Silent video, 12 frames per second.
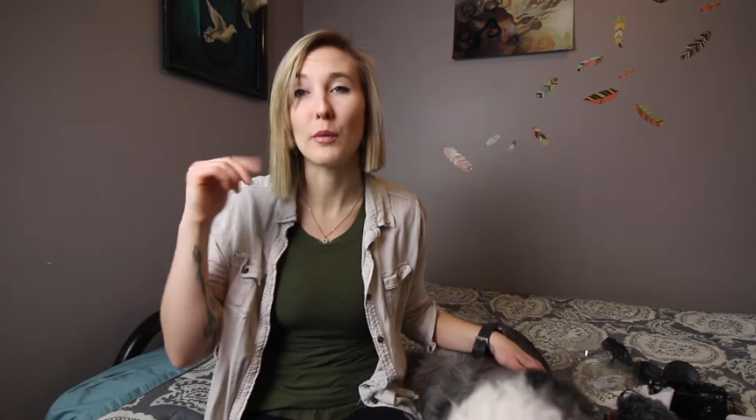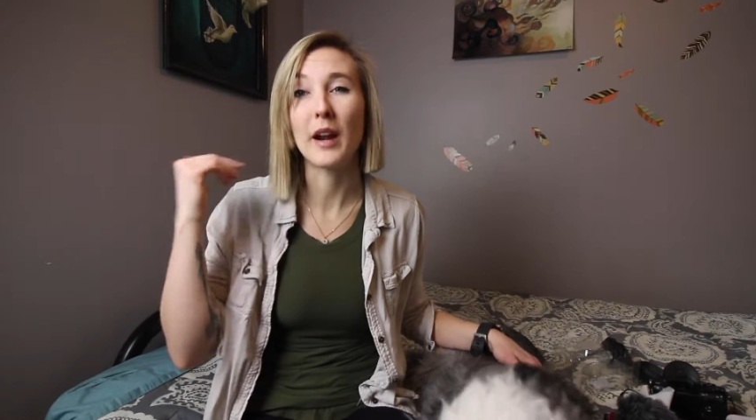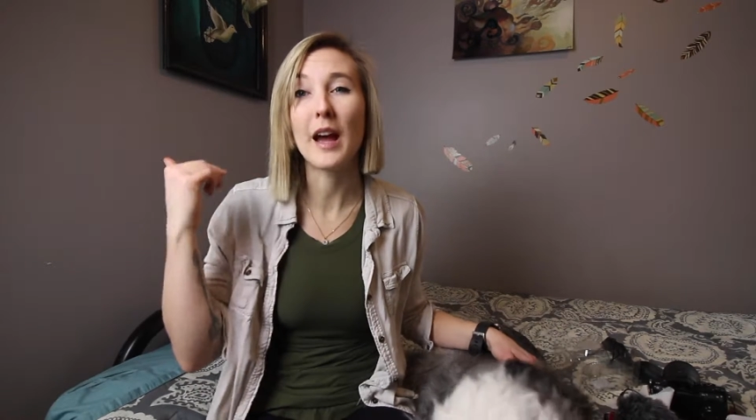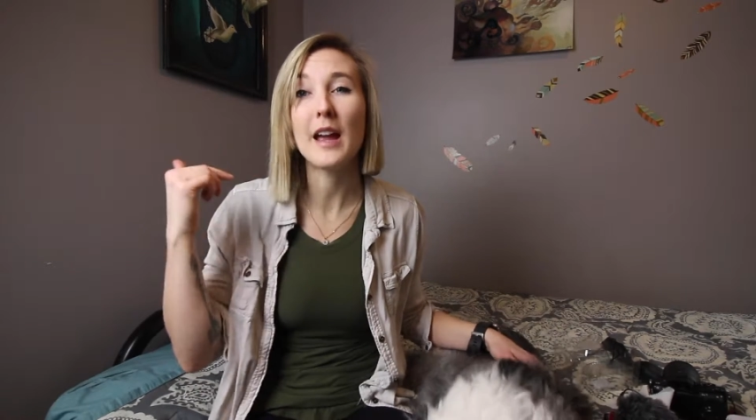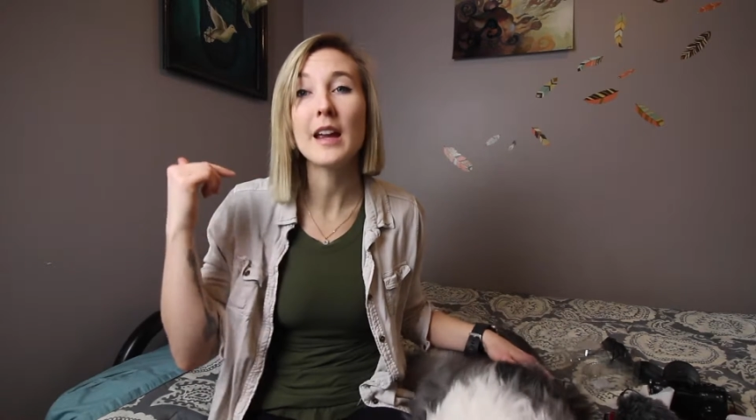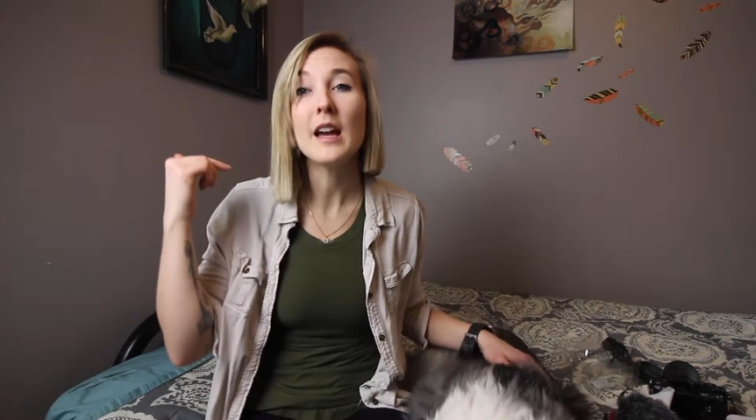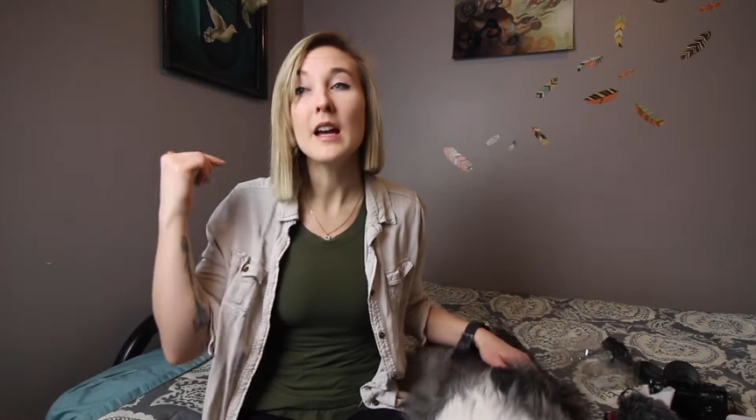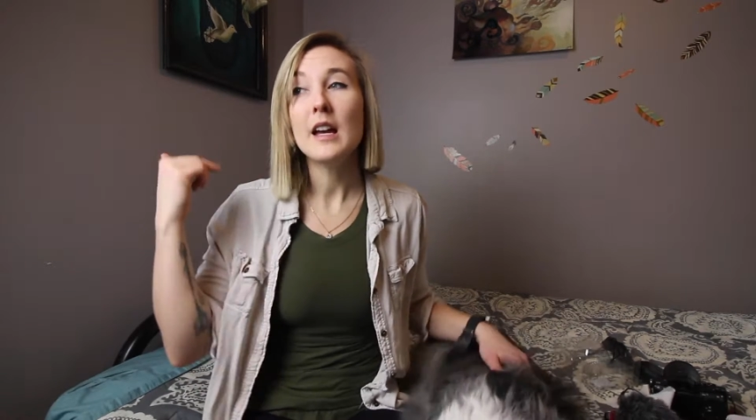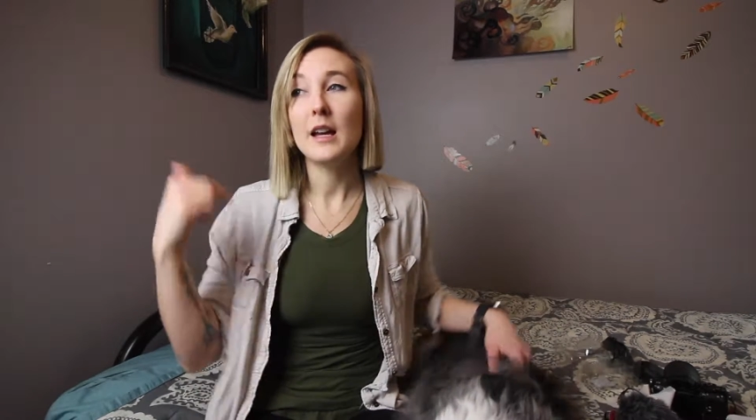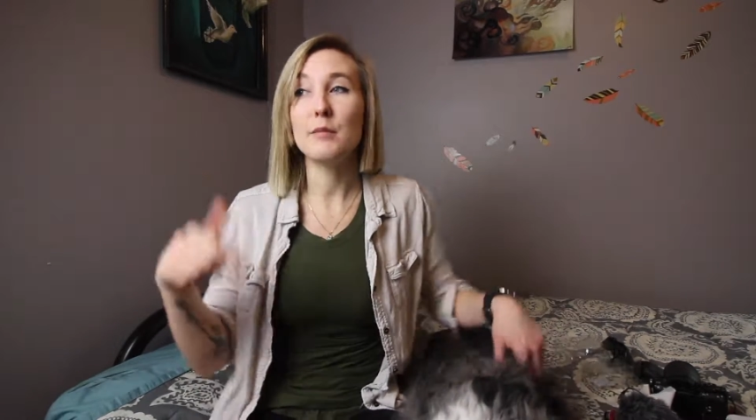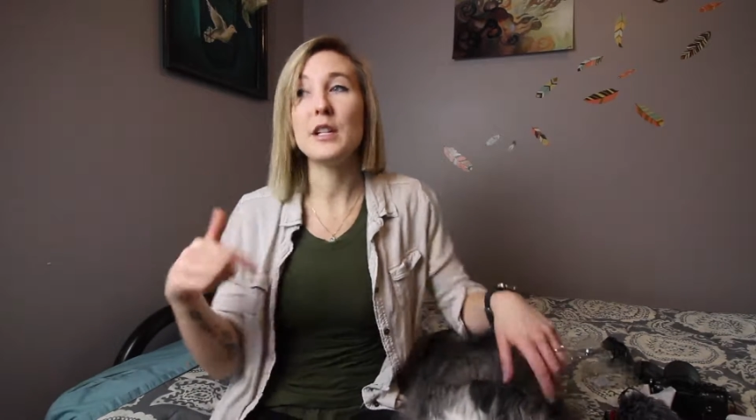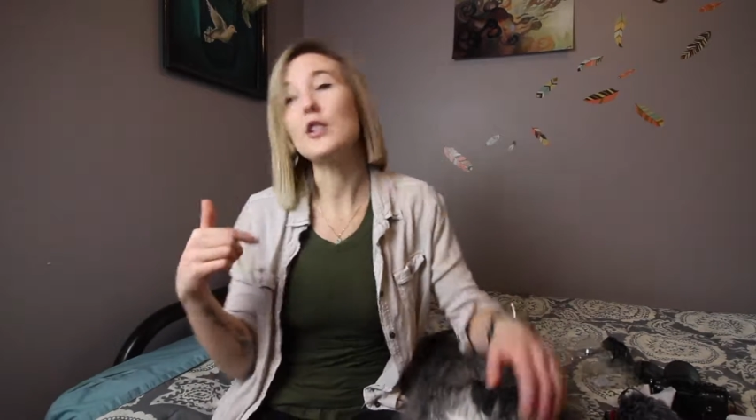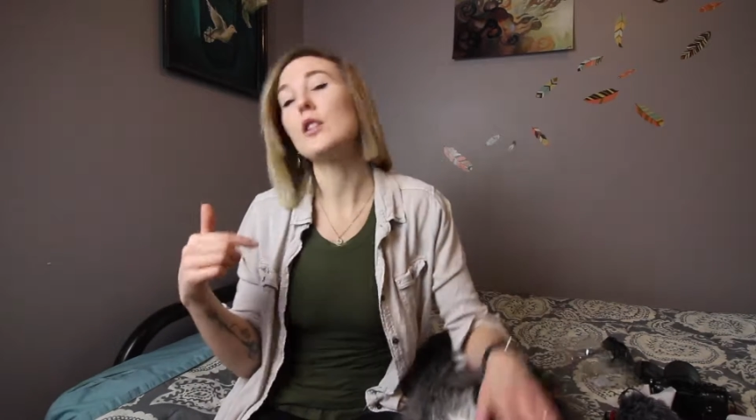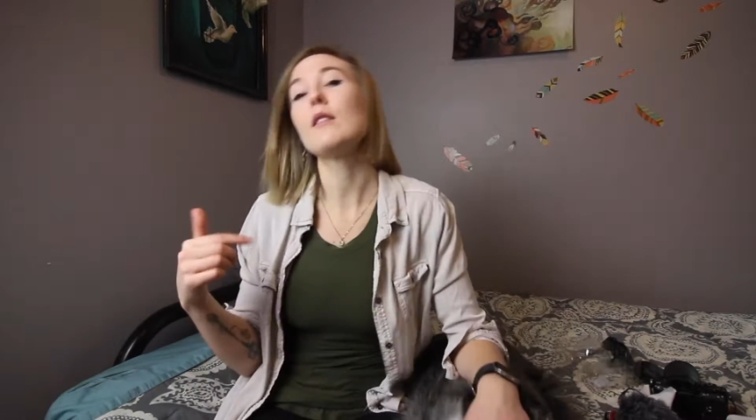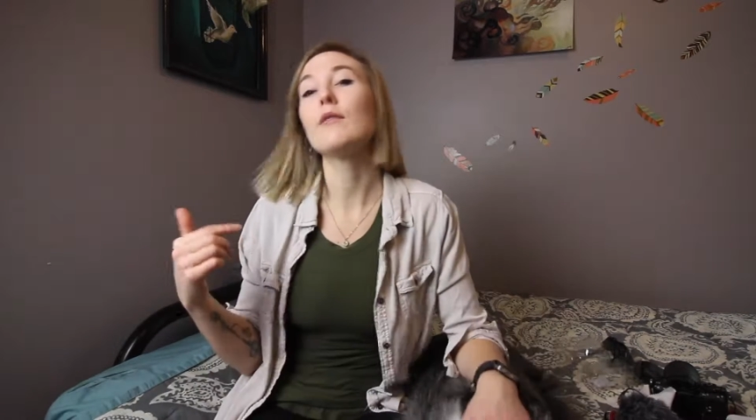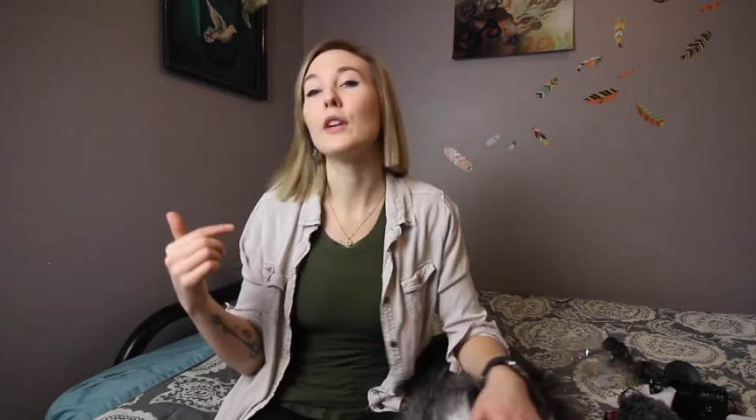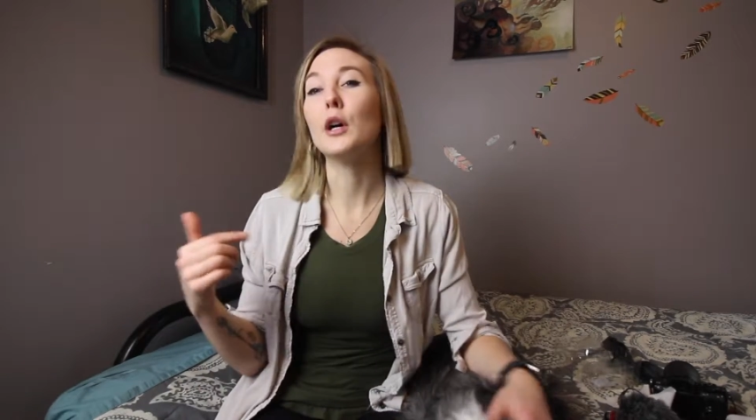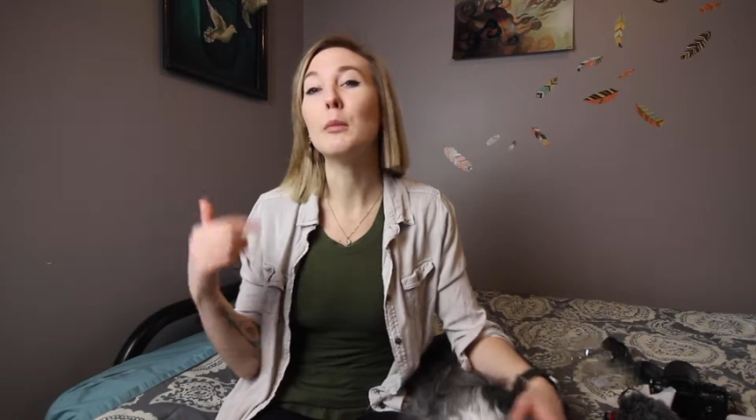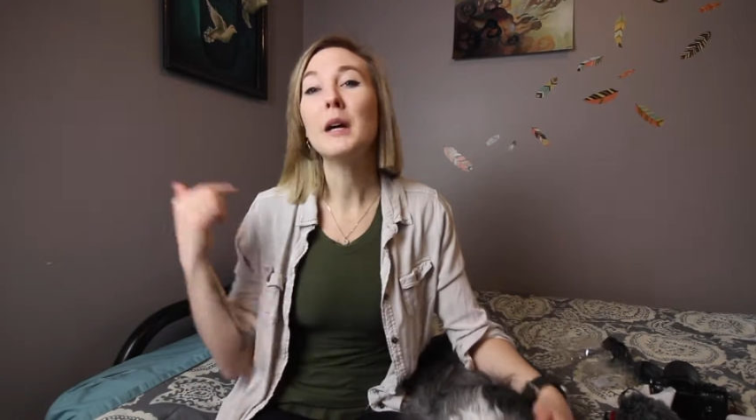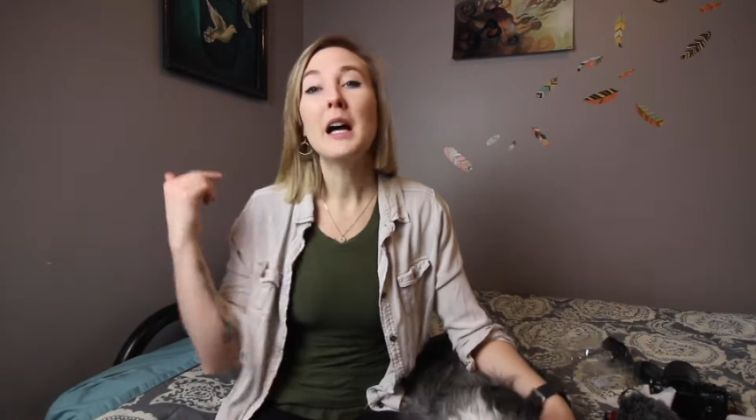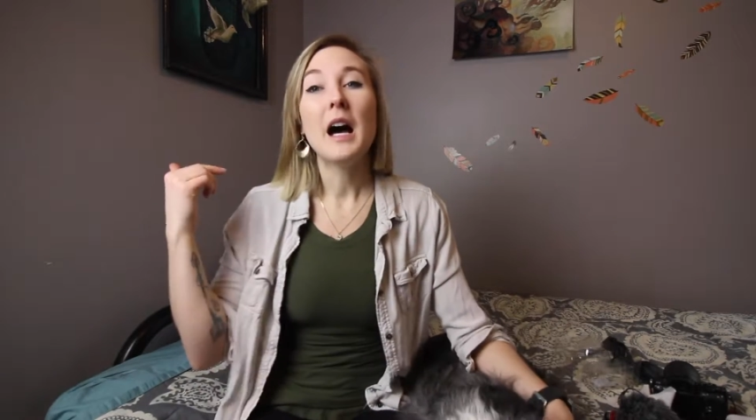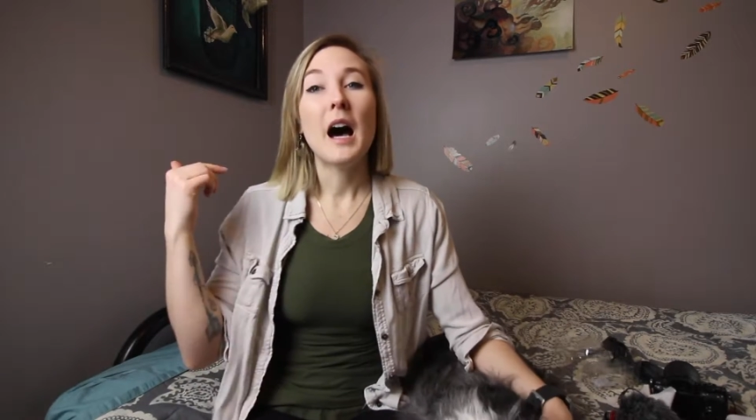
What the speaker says: When I am teaching film,